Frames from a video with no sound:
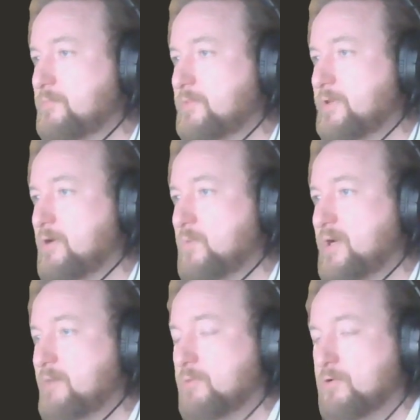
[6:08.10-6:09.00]
they are winning a
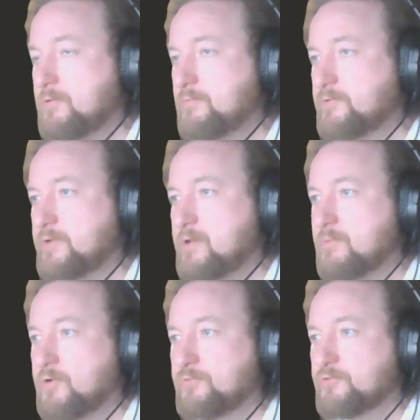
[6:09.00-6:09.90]
pawn, so now the
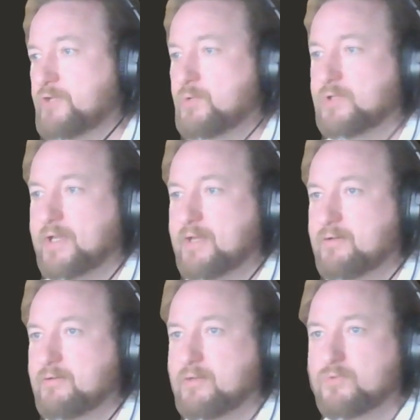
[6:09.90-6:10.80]
pawns are equal again,
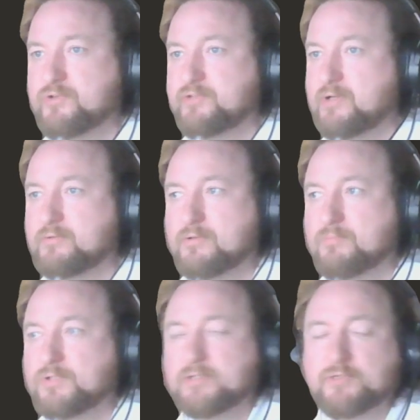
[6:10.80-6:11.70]
and we're just in a
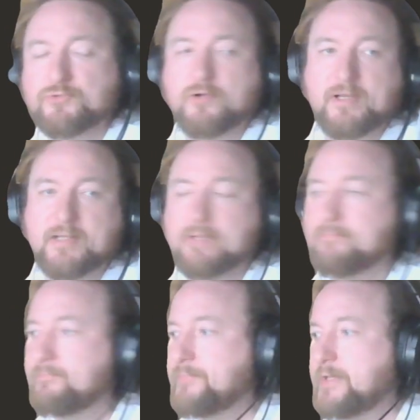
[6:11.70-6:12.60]
completely drawn endgame.
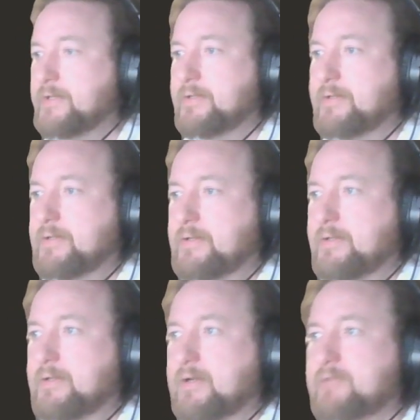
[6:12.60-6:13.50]

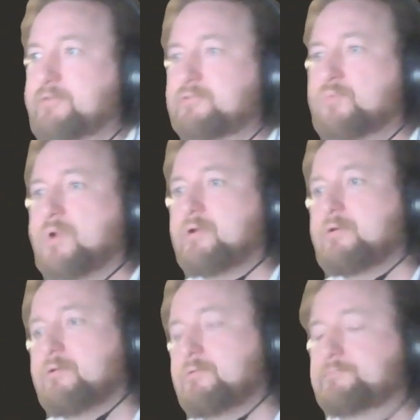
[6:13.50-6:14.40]
And this is
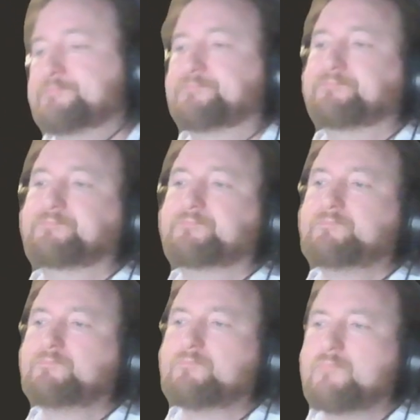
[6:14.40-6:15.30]
where,
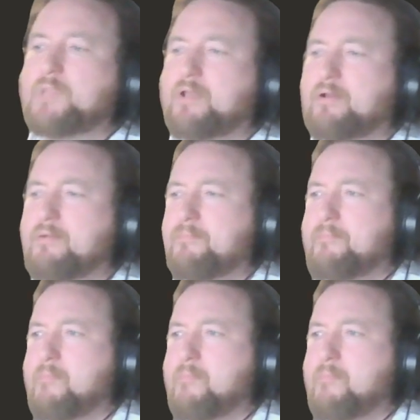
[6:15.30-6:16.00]
I'm